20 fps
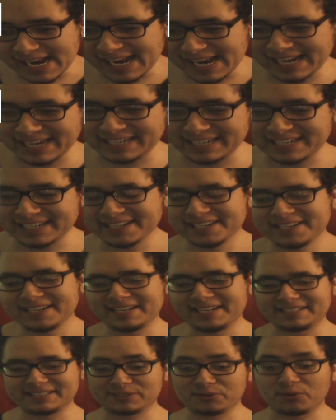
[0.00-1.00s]
And
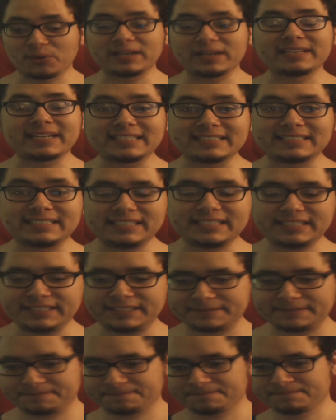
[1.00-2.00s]
in
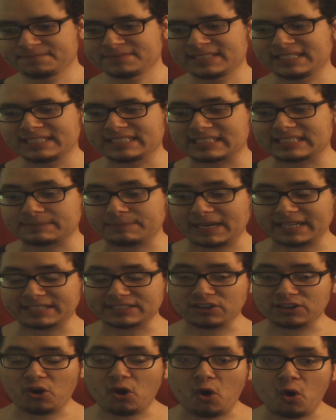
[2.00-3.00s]
2019, it spiked
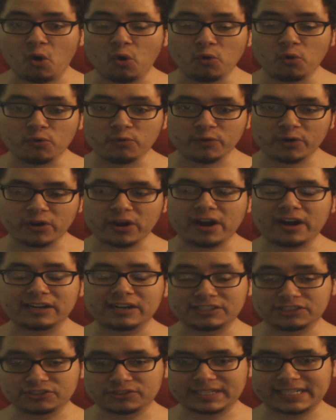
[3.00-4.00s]
to over
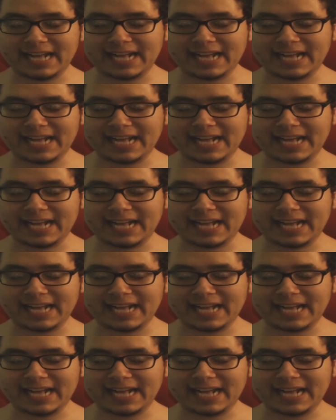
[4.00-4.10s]
100.